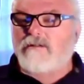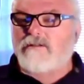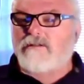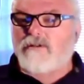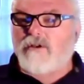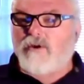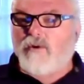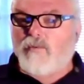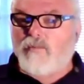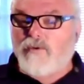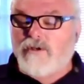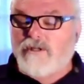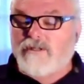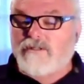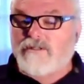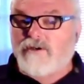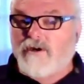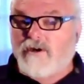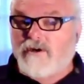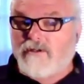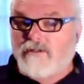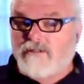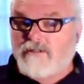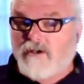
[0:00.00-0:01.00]
And so we
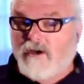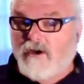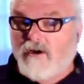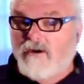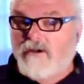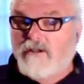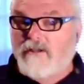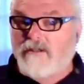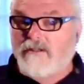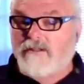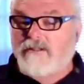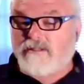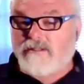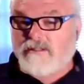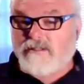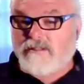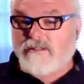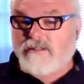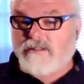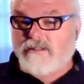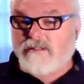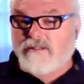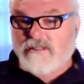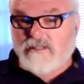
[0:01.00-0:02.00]
started talking to
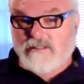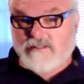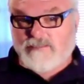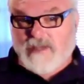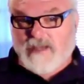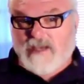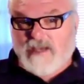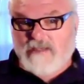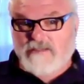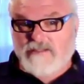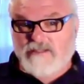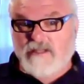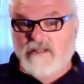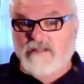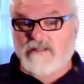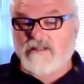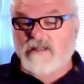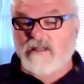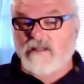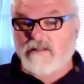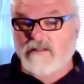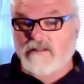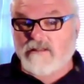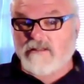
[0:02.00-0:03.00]
dispatch and
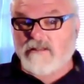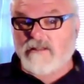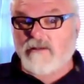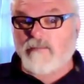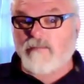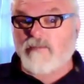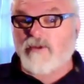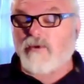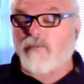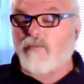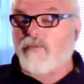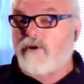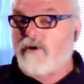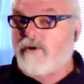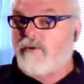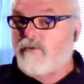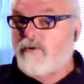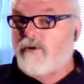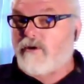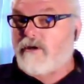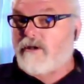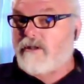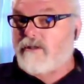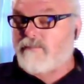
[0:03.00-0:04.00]
telling them that we
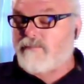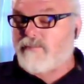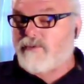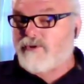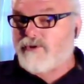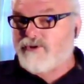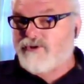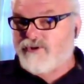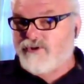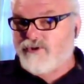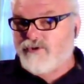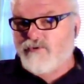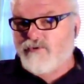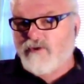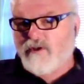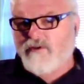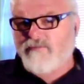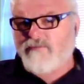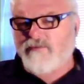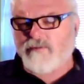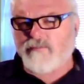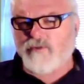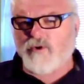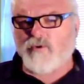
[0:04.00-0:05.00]
were in pursuit
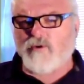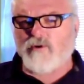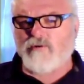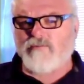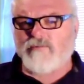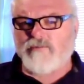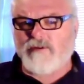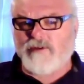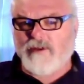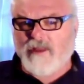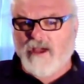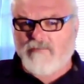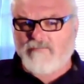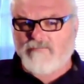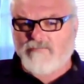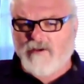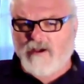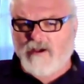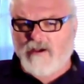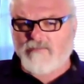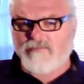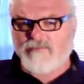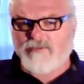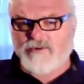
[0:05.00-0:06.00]
of him going down
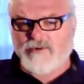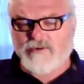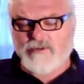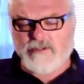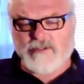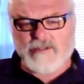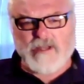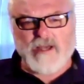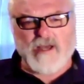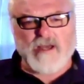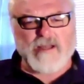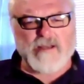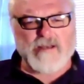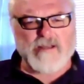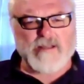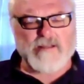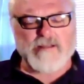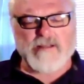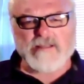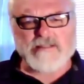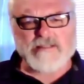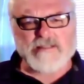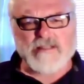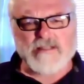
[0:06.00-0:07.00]
539.
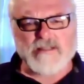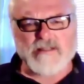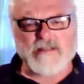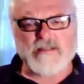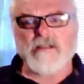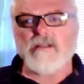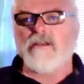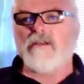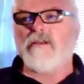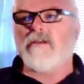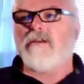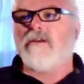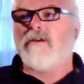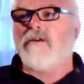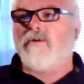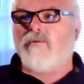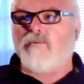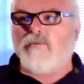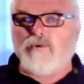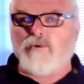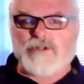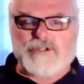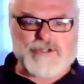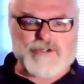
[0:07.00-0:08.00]
And they said
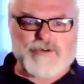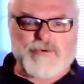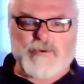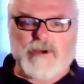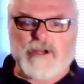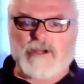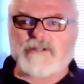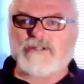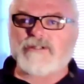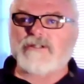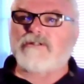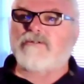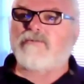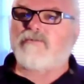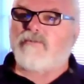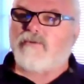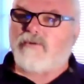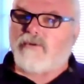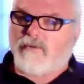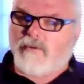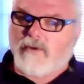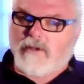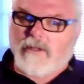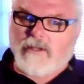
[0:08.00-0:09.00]
which direction
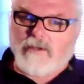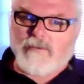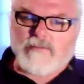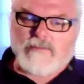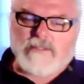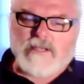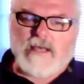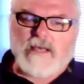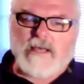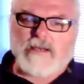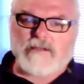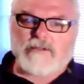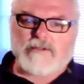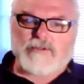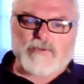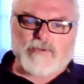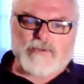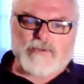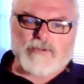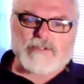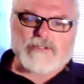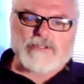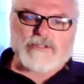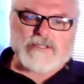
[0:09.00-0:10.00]
he was headed
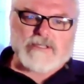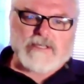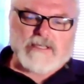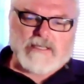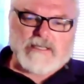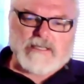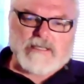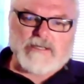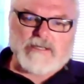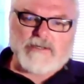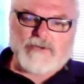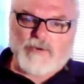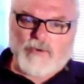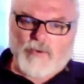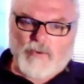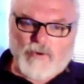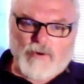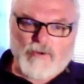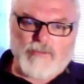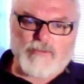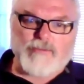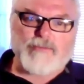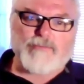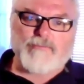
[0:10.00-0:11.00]
towards Seguin,
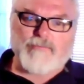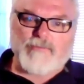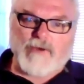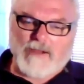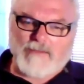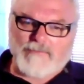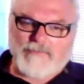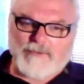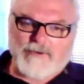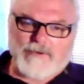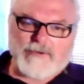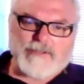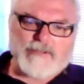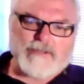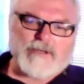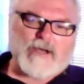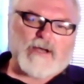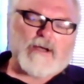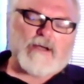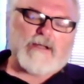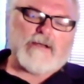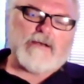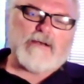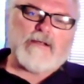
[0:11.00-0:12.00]
north,
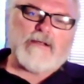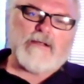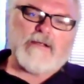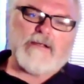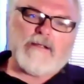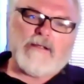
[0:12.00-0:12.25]
539.